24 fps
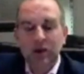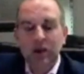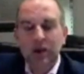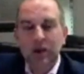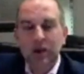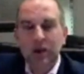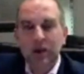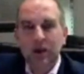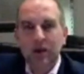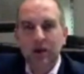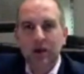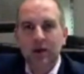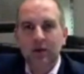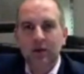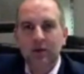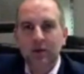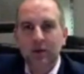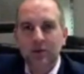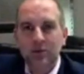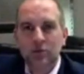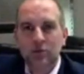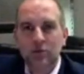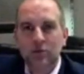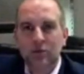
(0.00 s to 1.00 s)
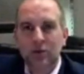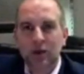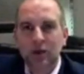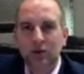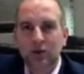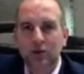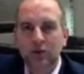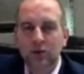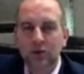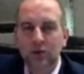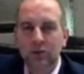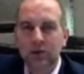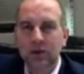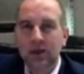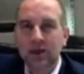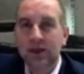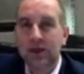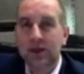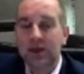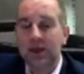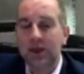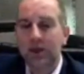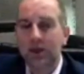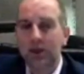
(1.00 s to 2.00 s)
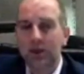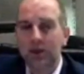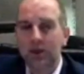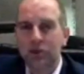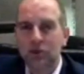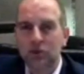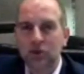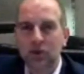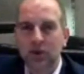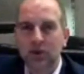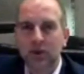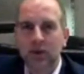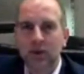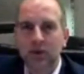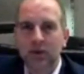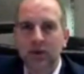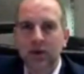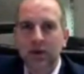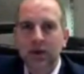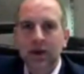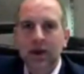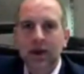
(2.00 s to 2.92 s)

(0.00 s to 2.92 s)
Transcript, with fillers: That's called Vicryl Rapide, that one I'm talking about.